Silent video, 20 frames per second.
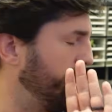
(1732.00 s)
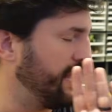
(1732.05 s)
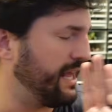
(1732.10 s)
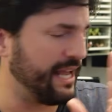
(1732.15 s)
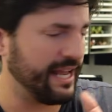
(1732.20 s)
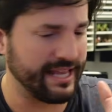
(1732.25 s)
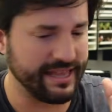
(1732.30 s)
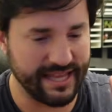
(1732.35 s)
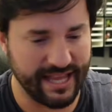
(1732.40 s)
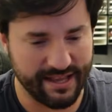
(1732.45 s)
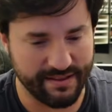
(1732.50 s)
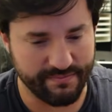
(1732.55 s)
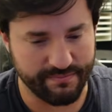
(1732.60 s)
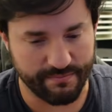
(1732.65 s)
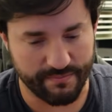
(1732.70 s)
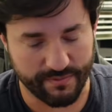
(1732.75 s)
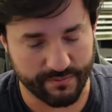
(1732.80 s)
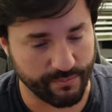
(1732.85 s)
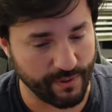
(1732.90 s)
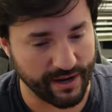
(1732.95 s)
And
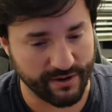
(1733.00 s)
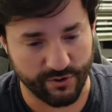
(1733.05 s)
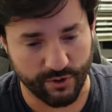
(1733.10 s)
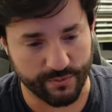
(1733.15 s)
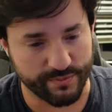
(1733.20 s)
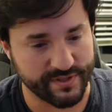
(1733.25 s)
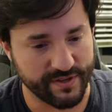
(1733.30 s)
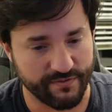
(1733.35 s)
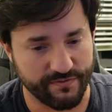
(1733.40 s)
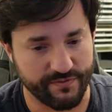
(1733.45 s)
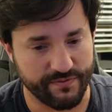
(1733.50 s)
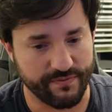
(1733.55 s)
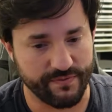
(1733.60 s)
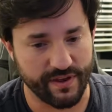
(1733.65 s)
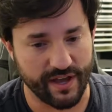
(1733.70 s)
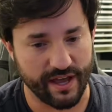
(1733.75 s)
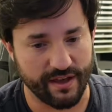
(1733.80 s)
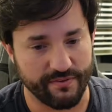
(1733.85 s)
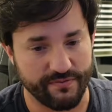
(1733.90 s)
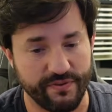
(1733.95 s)
then my groups have
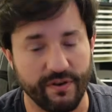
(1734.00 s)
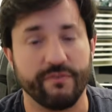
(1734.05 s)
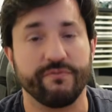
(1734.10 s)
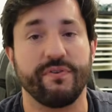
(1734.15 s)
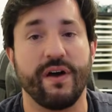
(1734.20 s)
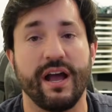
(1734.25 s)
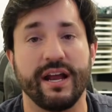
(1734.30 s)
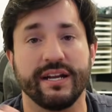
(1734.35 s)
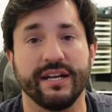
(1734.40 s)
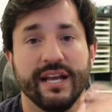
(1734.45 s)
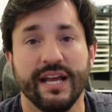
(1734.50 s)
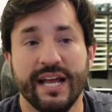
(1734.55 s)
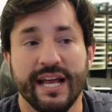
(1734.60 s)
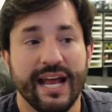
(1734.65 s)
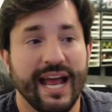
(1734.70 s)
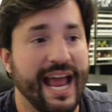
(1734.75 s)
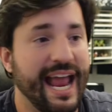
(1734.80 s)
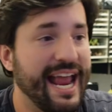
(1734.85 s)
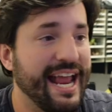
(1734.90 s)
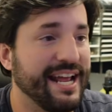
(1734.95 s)
felt fine,
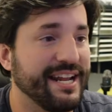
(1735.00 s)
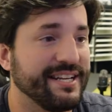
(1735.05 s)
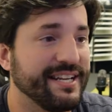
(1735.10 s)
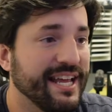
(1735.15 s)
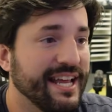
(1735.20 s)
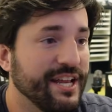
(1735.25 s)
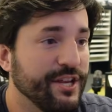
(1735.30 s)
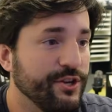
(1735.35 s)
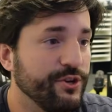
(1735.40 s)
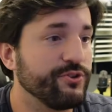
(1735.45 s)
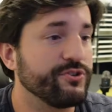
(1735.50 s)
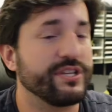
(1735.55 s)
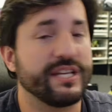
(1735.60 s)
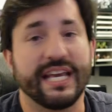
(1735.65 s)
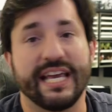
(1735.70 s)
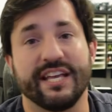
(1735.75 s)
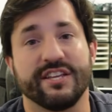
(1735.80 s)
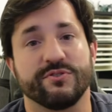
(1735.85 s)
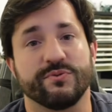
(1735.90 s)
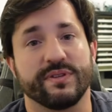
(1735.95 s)
and usually
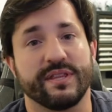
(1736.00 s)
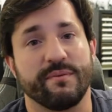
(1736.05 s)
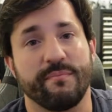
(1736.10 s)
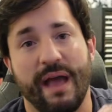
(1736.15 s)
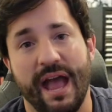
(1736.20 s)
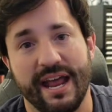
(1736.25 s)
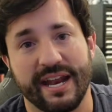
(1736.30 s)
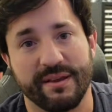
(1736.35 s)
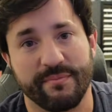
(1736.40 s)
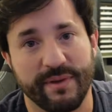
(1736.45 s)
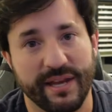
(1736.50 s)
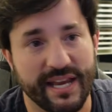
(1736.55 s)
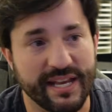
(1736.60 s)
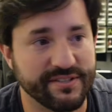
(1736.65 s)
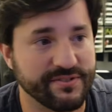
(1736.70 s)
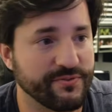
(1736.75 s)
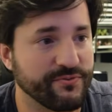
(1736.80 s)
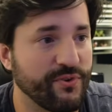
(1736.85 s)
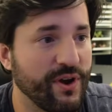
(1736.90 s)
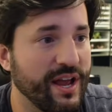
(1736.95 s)
ends with them adding me
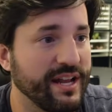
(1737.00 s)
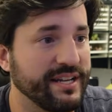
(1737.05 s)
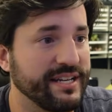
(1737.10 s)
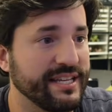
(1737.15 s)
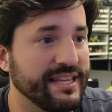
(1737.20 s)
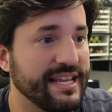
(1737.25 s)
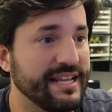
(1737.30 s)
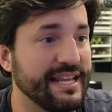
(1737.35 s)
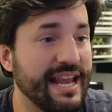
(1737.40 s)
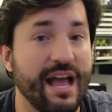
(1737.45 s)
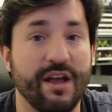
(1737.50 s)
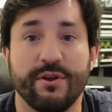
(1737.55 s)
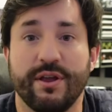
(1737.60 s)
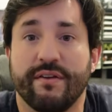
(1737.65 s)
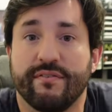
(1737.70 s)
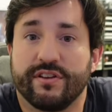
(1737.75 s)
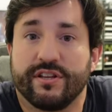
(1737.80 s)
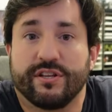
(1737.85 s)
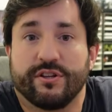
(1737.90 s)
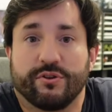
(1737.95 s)
as a friend. And then now you
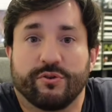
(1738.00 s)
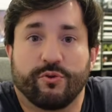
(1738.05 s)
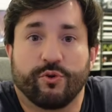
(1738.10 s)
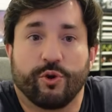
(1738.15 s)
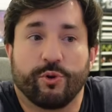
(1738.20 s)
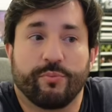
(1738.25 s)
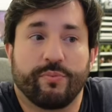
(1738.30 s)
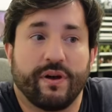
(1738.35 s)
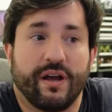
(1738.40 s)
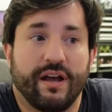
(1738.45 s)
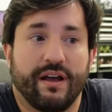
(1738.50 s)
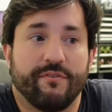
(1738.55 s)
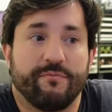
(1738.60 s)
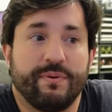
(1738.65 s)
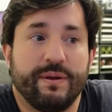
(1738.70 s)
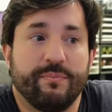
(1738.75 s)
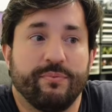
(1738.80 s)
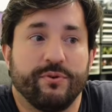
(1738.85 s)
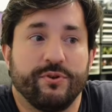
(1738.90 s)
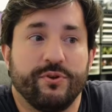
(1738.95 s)
have a little group of
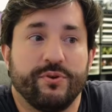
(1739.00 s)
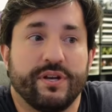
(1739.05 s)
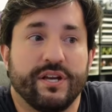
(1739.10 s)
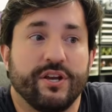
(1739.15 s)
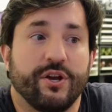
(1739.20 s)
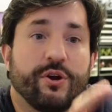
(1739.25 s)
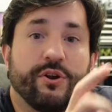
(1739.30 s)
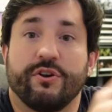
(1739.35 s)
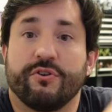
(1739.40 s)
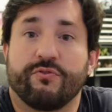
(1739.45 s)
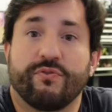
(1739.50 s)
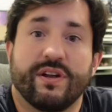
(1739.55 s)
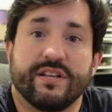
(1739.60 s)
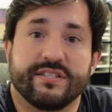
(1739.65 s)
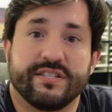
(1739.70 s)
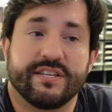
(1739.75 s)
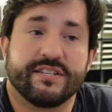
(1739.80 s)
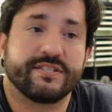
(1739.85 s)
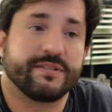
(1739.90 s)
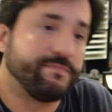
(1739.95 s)
people you can go to your friends
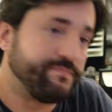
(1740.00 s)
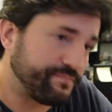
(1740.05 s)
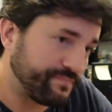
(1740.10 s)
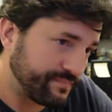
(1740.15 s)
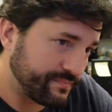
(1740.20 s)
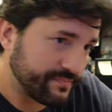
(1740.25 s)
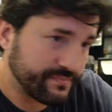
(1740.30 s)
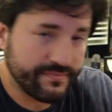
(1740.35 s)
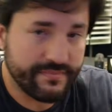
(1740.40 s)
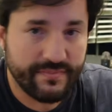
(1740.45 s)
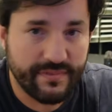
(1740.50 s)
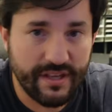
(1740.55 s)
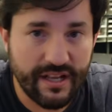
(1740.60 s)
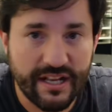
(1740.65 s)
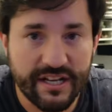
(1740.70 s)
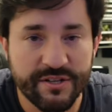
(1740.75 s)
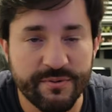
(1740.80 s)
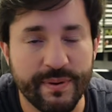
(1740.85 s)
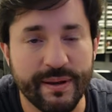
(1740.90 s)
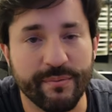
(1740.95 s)
list
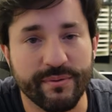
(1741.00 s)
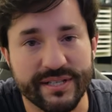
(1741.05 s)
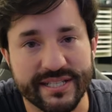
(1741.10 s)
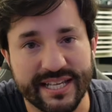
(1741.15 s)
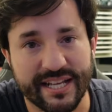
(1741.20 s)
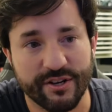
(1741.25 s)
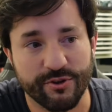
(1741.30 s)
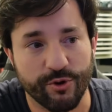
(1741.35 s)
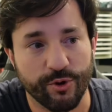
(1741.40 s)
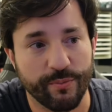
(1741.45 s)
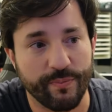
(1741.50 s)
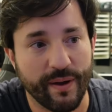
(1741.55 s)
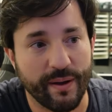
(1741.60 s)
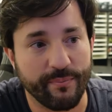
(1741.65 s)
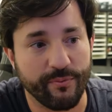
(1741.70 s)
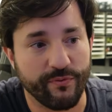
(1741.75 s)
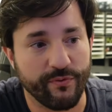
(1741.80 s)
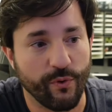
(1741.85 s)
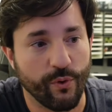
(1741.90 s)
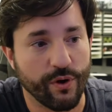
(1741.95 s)
to be able to set a group up
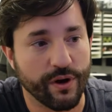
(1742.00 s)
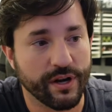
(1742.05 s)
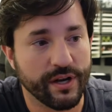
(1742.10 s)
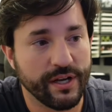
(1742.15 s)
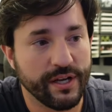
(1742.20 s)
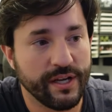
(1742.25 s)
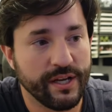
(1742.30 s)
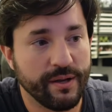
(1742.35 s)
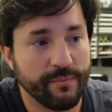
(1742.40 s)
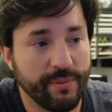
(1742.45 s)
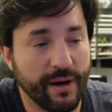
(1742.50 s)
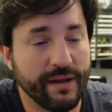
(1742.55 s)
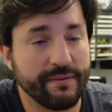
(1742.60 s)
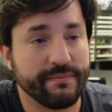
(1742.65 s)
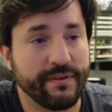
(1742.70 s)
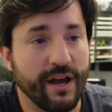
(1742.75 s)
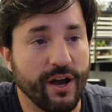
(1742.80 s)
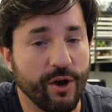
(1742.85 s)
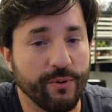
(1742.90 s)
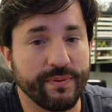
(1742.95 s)
for.
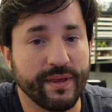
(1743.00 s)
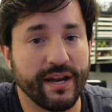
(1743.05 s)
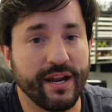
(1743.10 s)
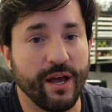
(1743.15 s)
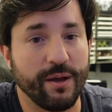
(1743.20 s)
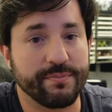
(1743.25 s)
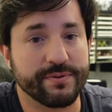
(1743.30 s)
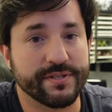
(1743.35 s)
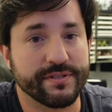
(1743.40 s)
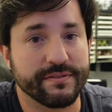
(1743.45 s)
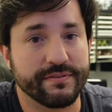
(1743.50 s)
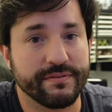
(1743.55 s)
But I hope that helps.